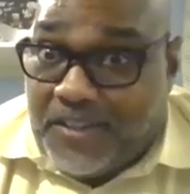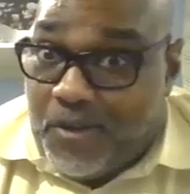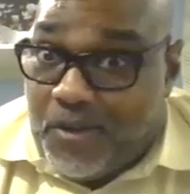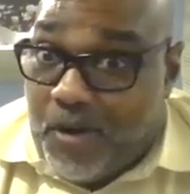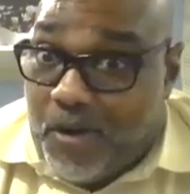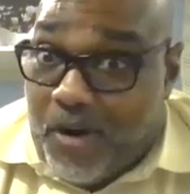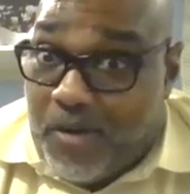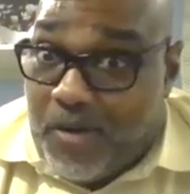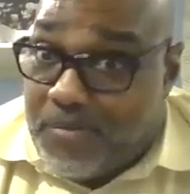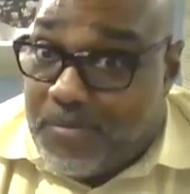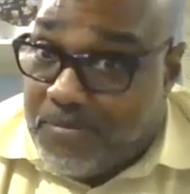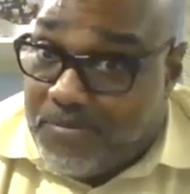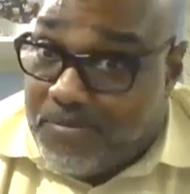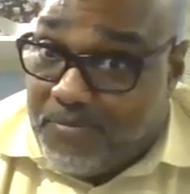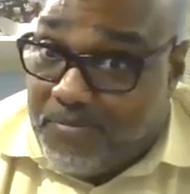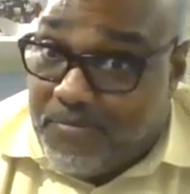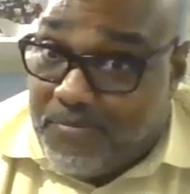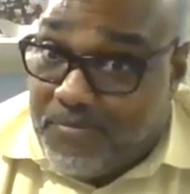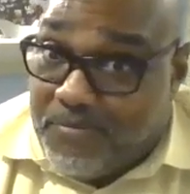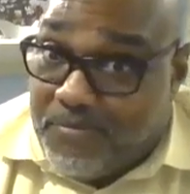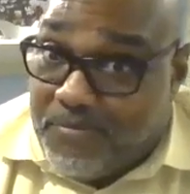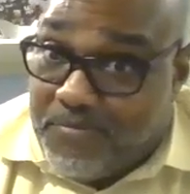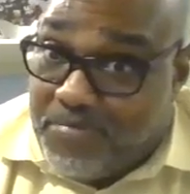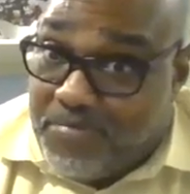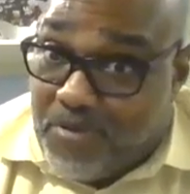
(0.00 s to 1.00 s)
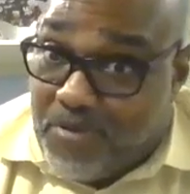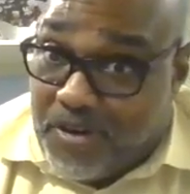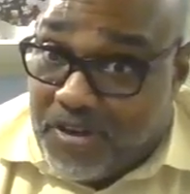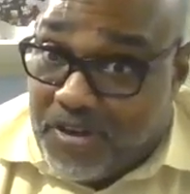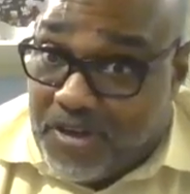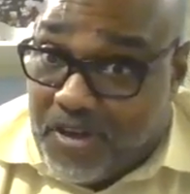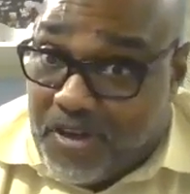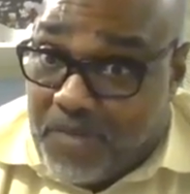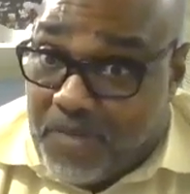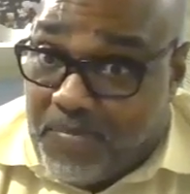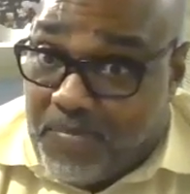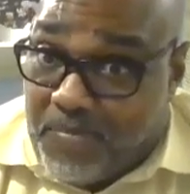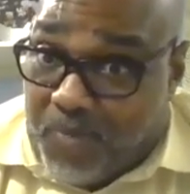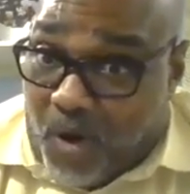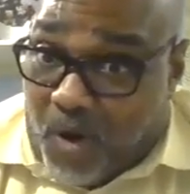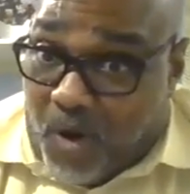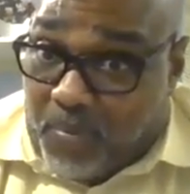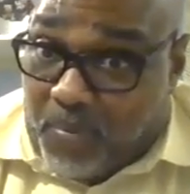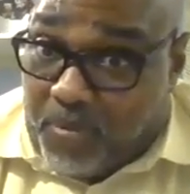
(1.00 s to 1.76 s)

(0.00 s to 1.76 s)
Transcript: Thorpe, pretty good ball